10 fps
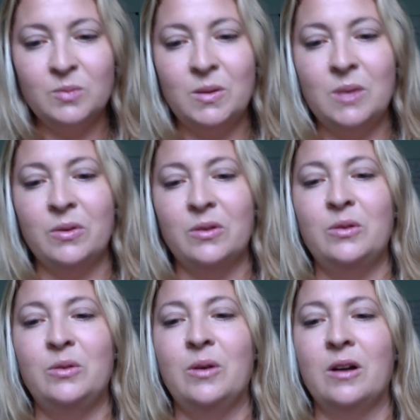people
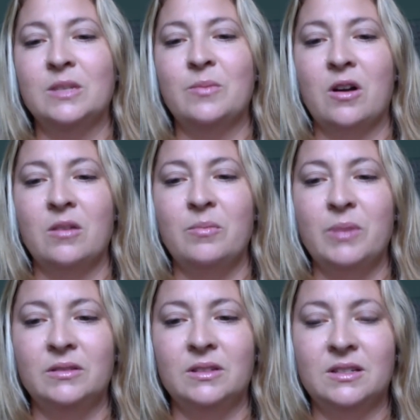who are smart and
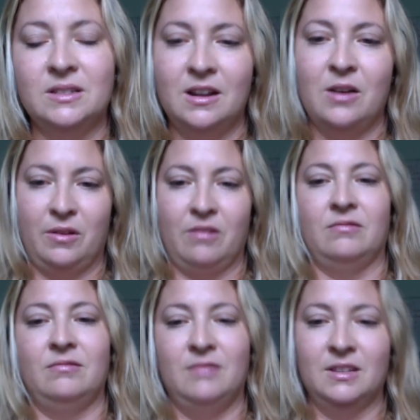build this, you know,
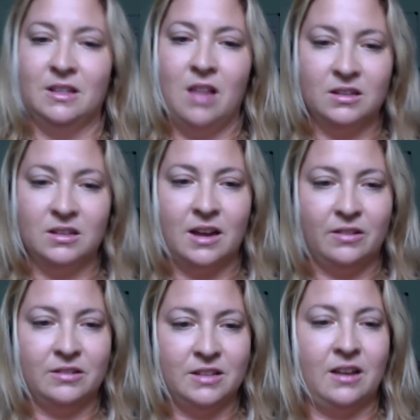their this alongside
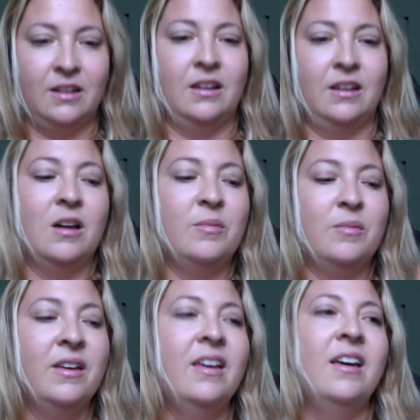their second income,
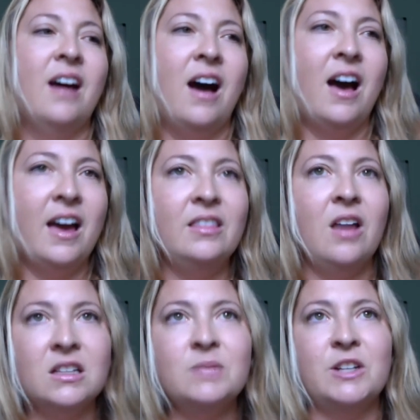I
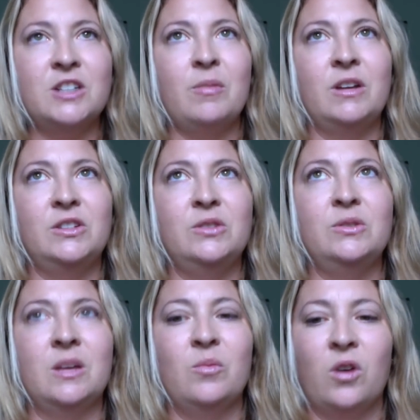lost my job on a
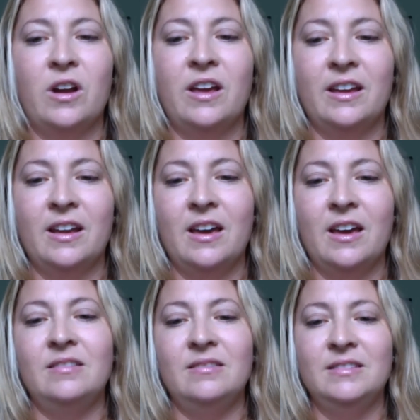Tuesday morning, and
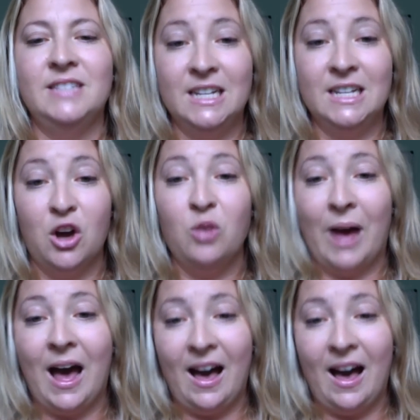I didn't go
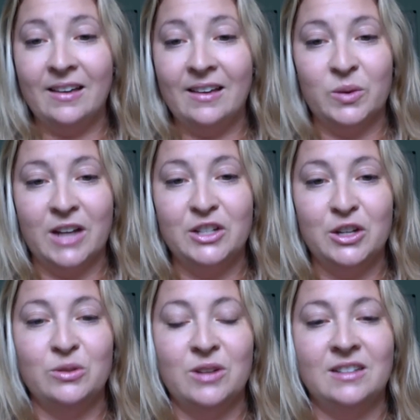back. Is what I
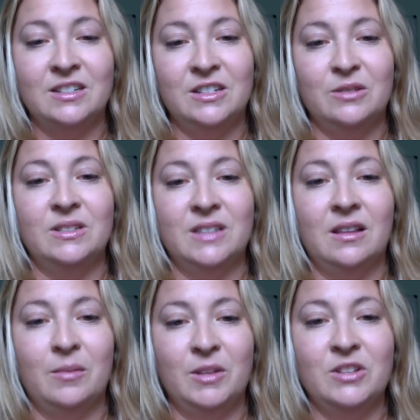chose not to do. Instead,
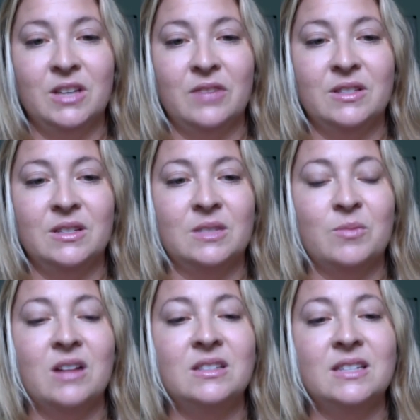let me just give it six
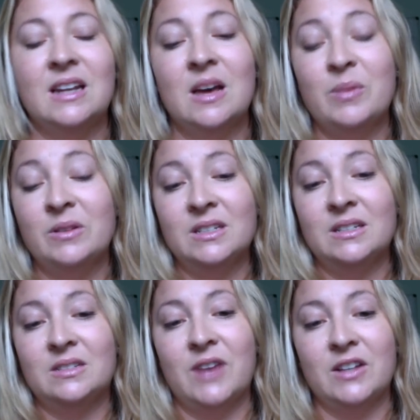months, and I built
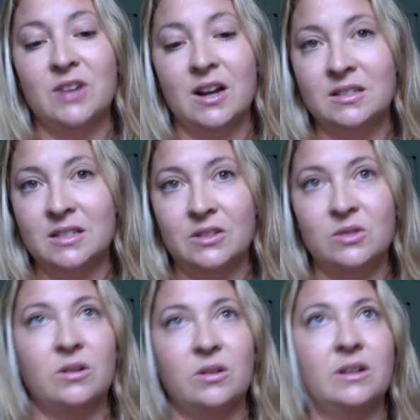it fast track to sales
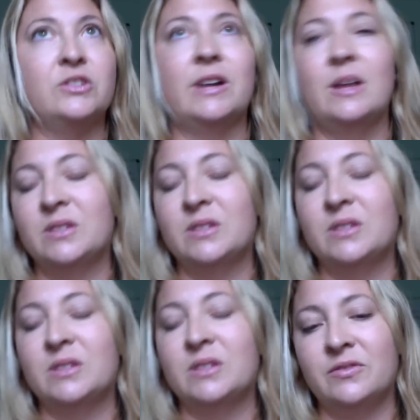coordinators, straight up to
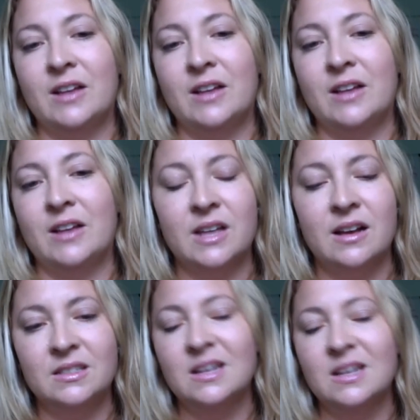fast to senior
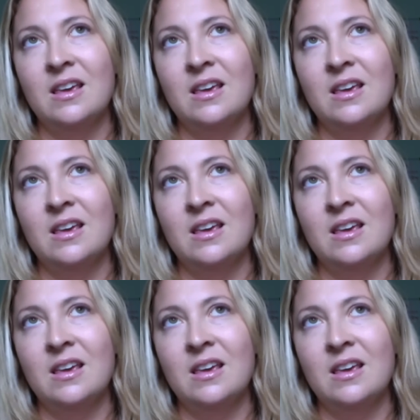sales